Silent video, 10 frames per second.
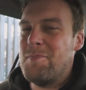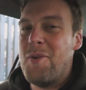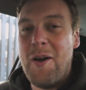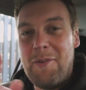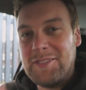
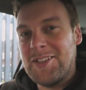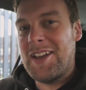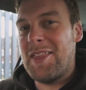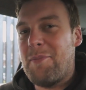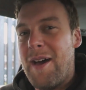But I'm off to go
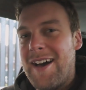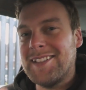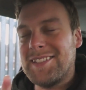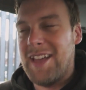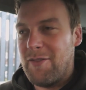get the
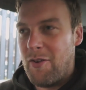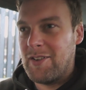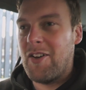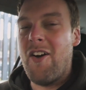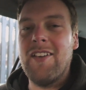parts that I've
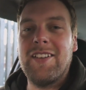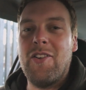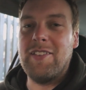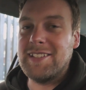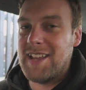already got and
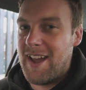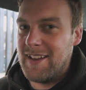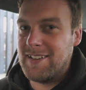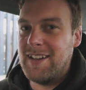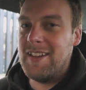already
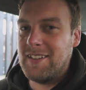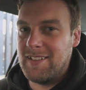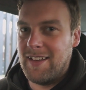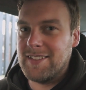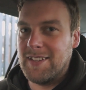started
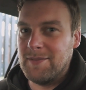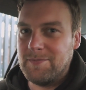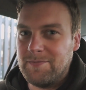collecting.